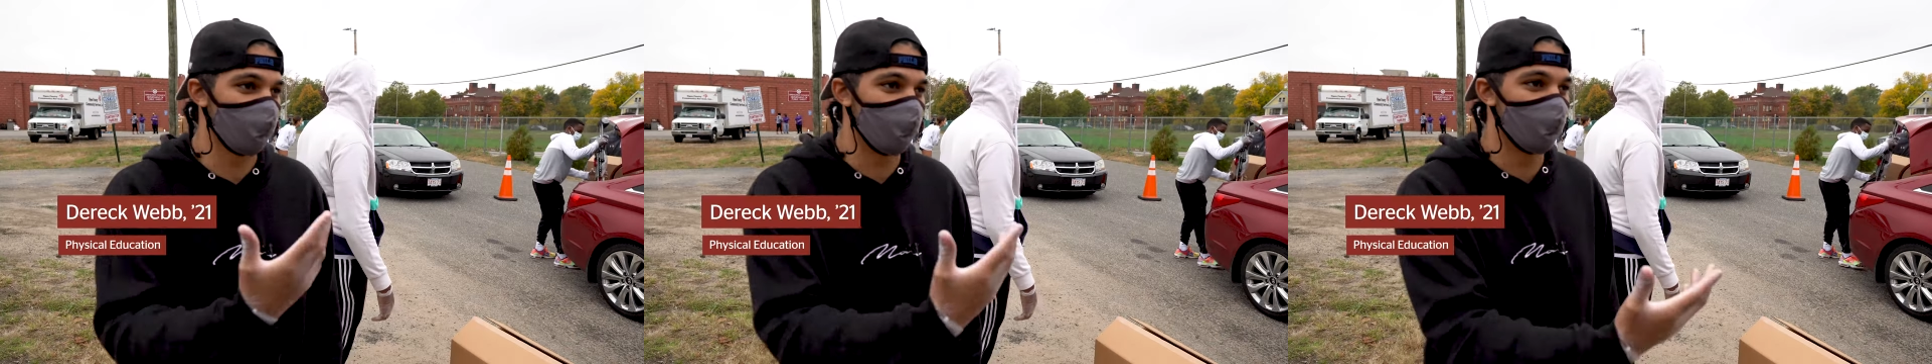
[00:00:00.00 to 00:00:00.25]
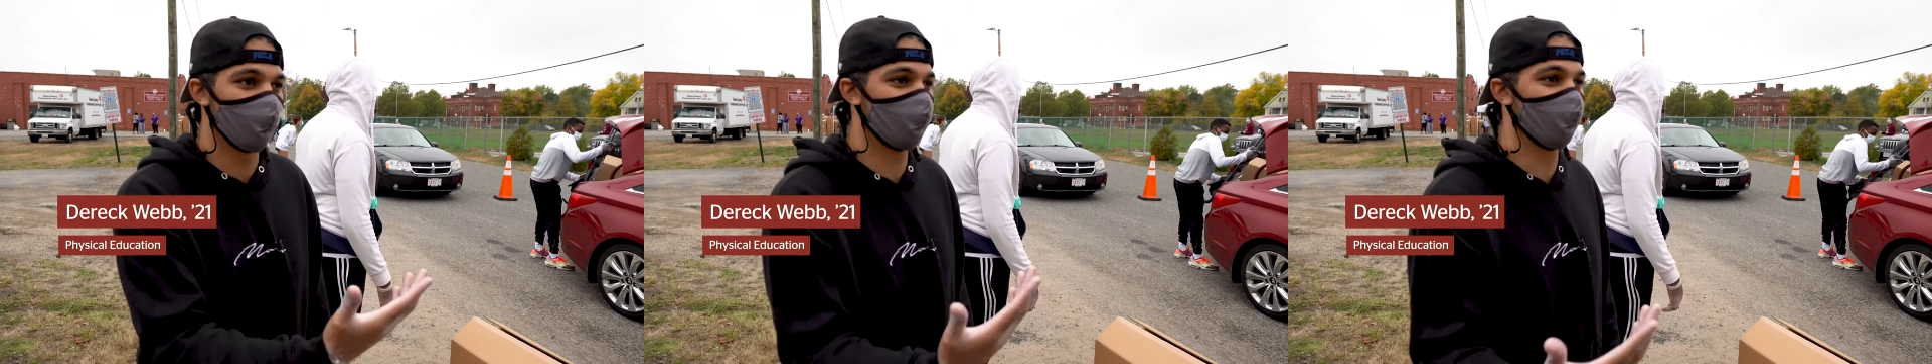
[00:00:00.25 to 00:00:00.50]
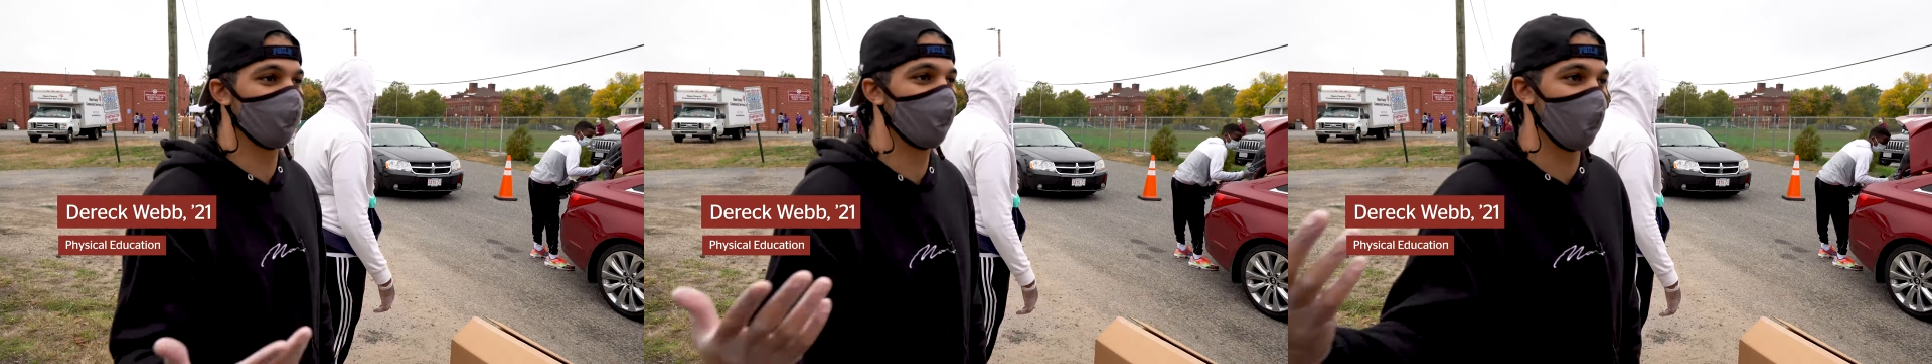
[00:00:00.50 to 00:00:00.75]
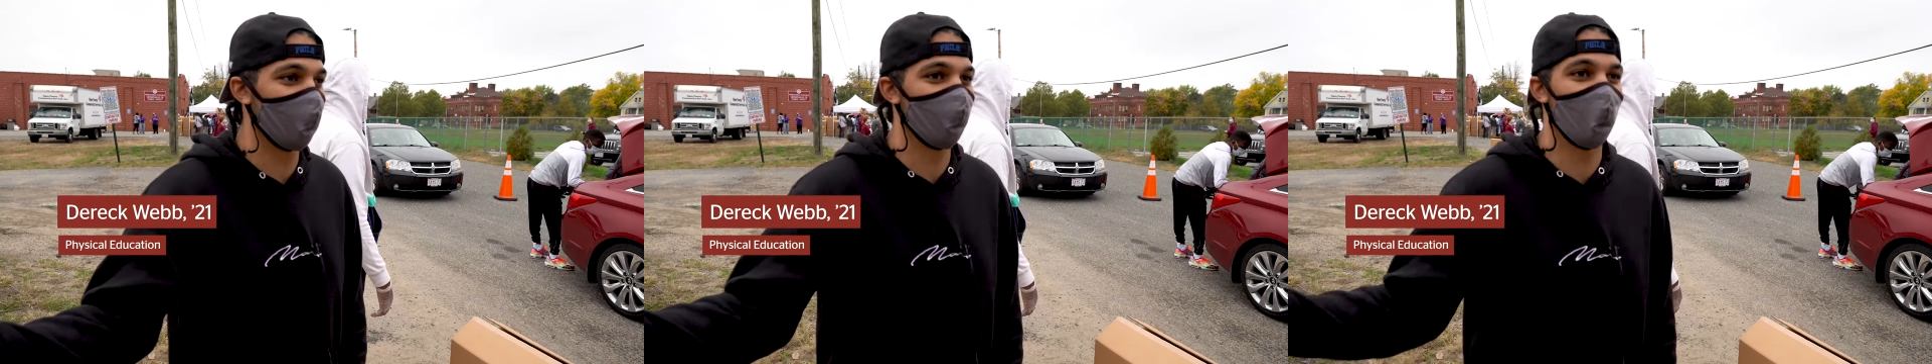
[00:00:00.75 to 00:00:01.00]
use your
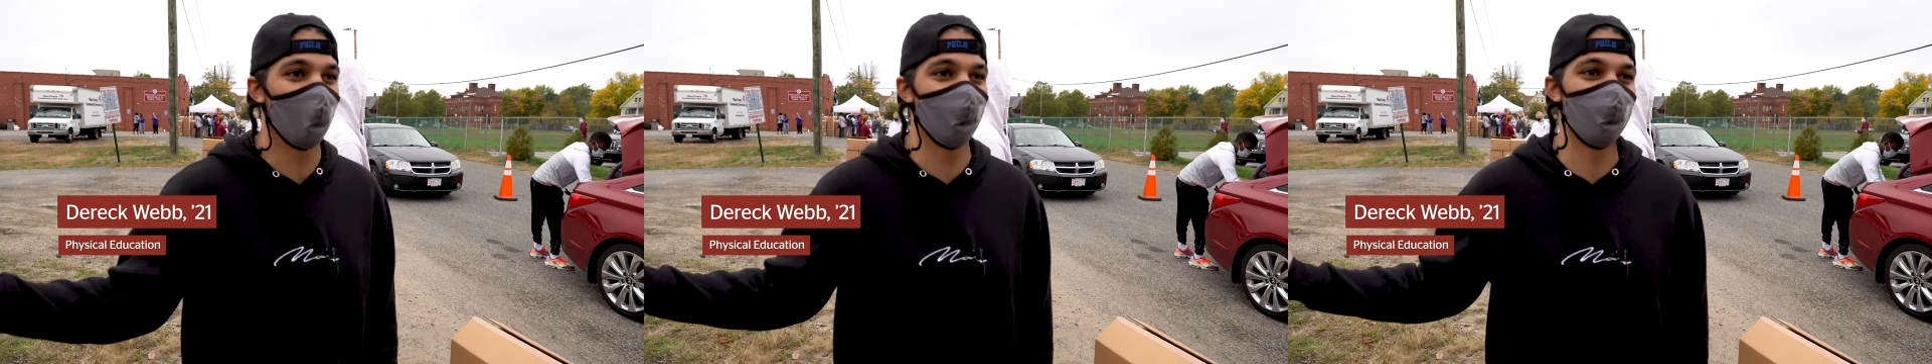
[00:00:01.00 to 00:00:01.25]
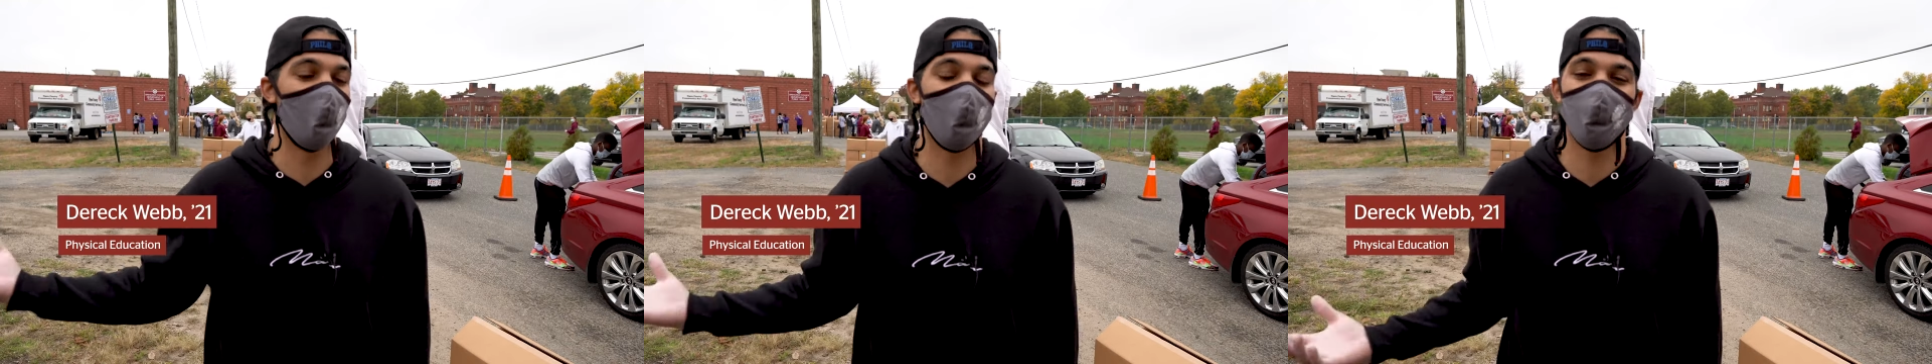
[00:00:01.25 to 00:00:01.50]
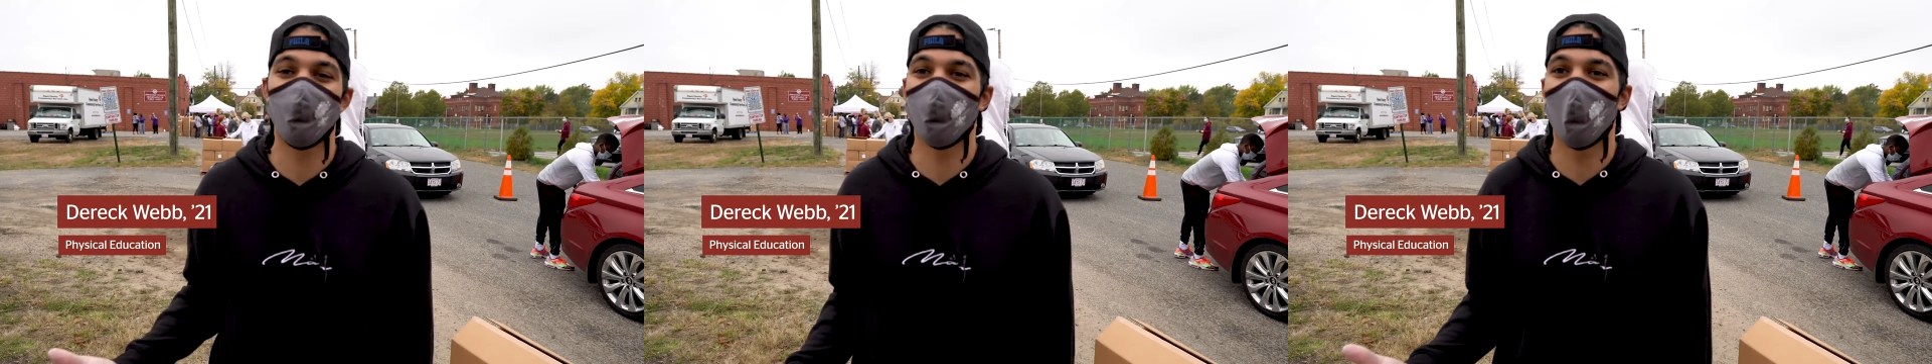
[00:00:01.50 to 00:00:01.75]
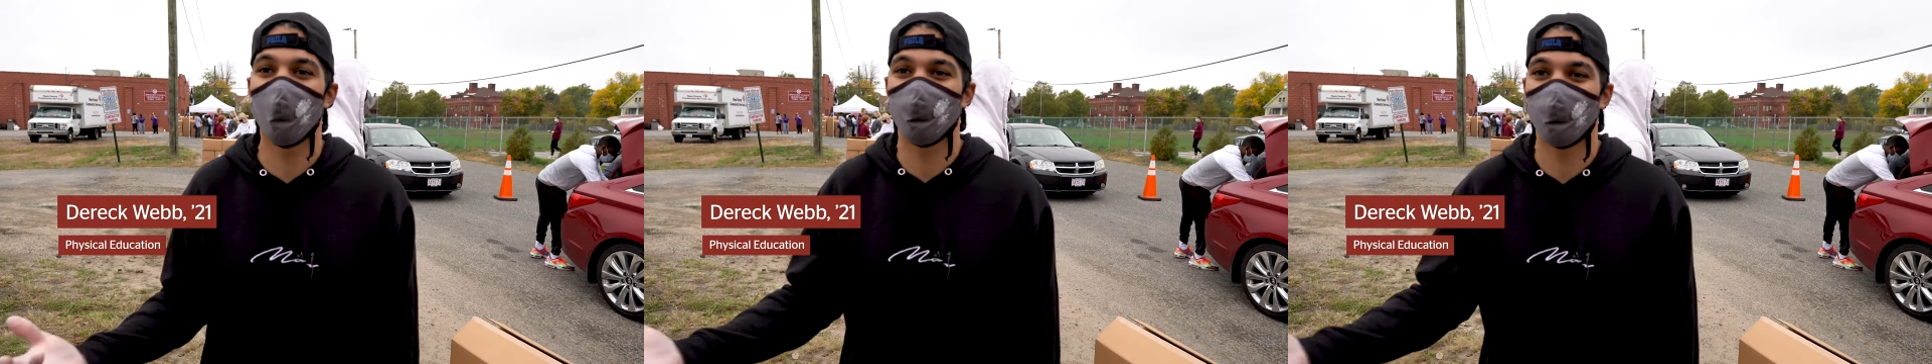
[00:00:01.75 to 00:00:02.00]
spirit, mind, and body
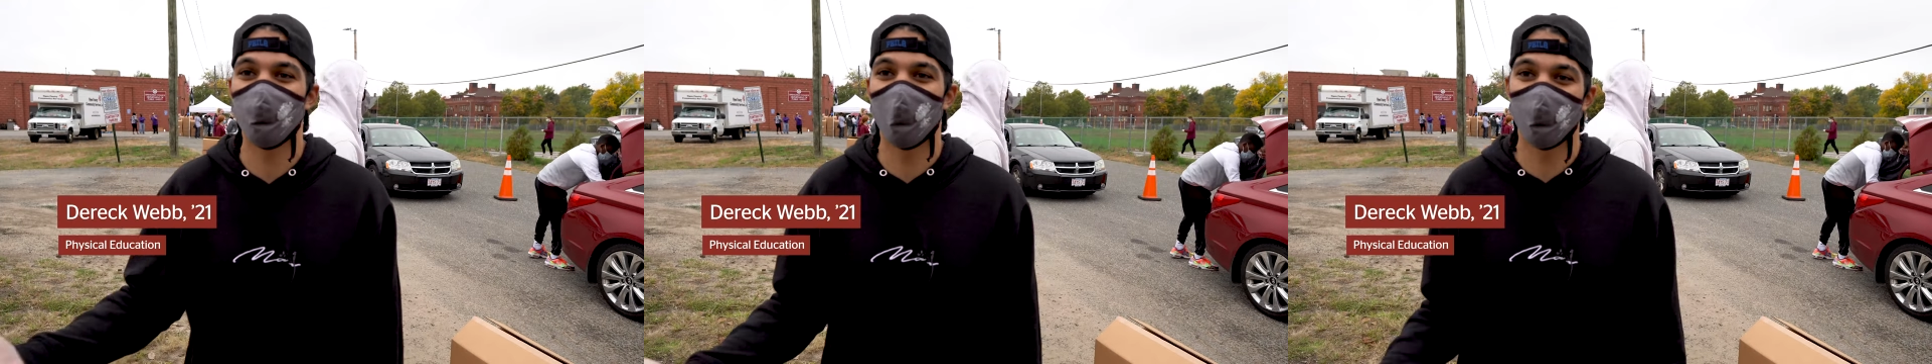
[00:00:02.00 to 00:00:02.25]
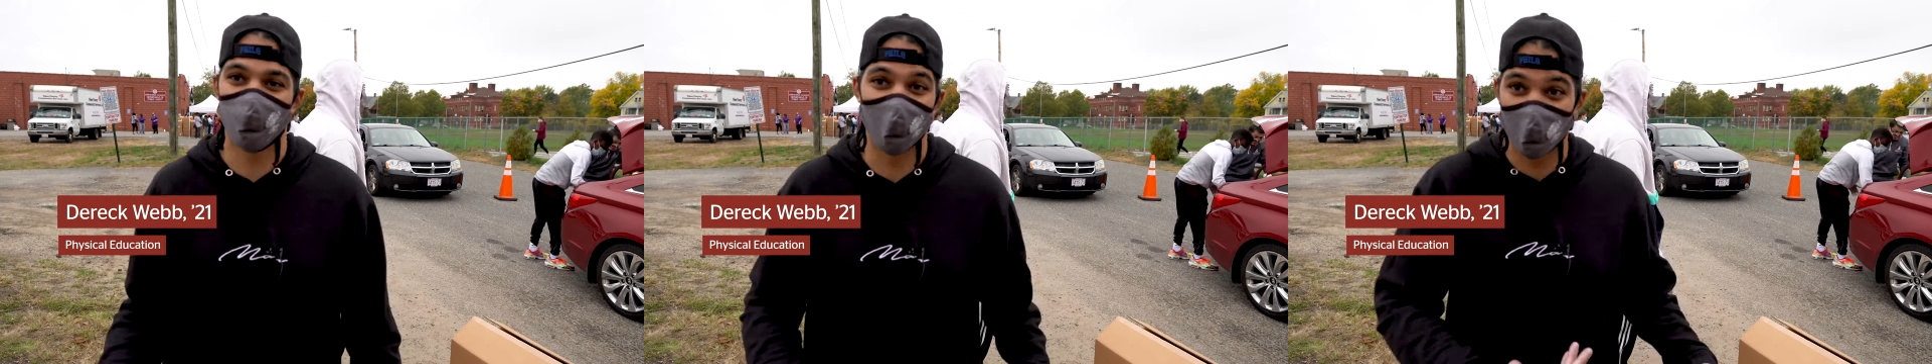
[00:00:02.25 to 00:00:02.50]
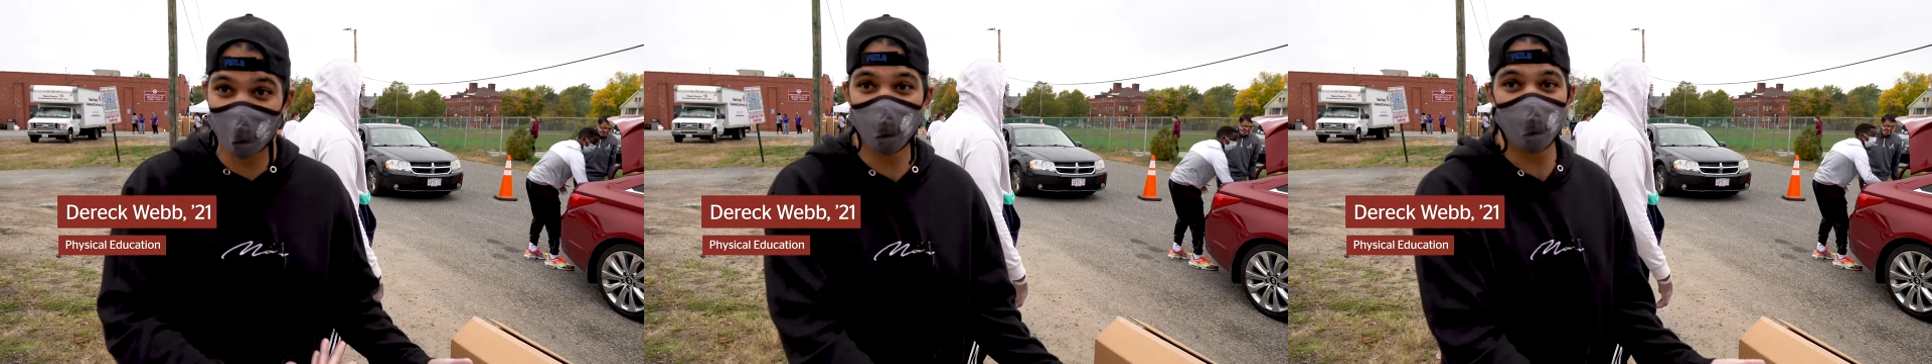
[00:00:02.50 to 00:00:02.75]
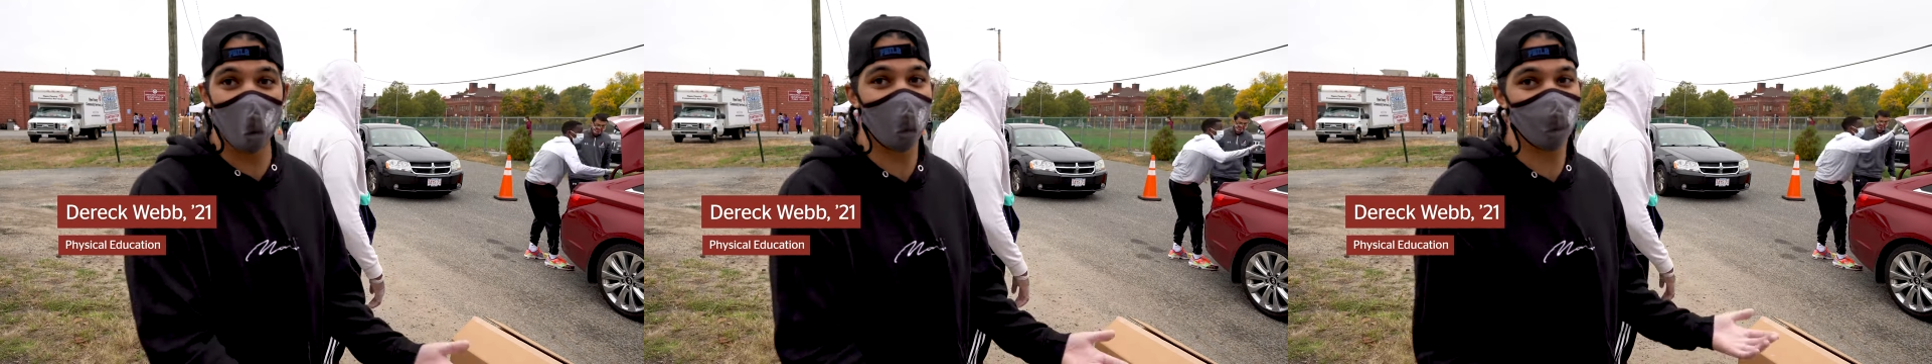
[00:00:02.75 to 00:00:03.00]
philosophy other than
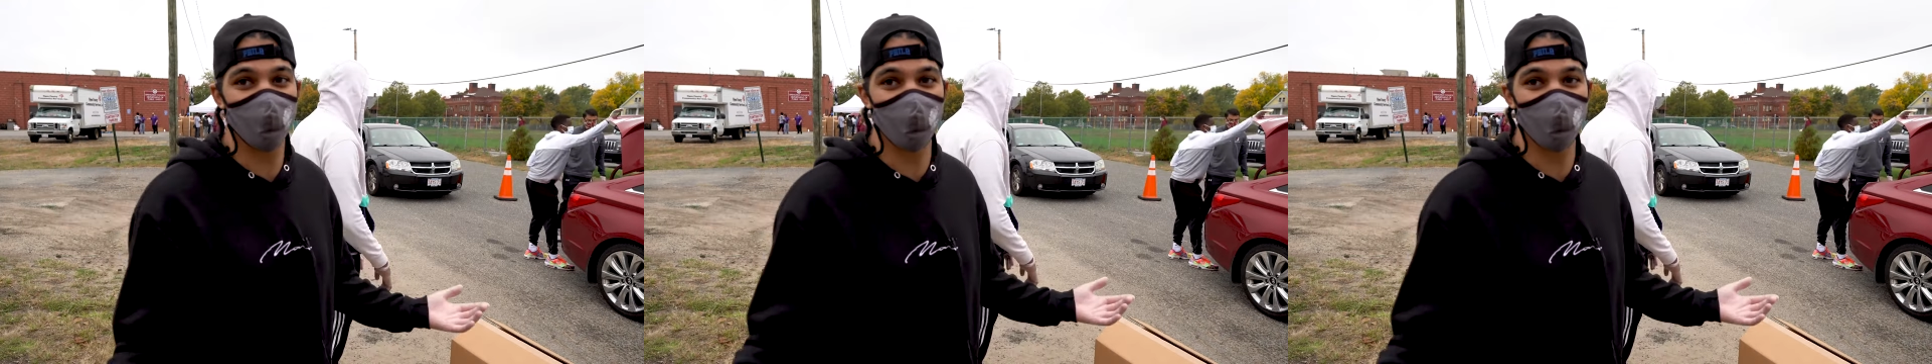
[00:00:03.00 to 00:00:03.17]
giving back to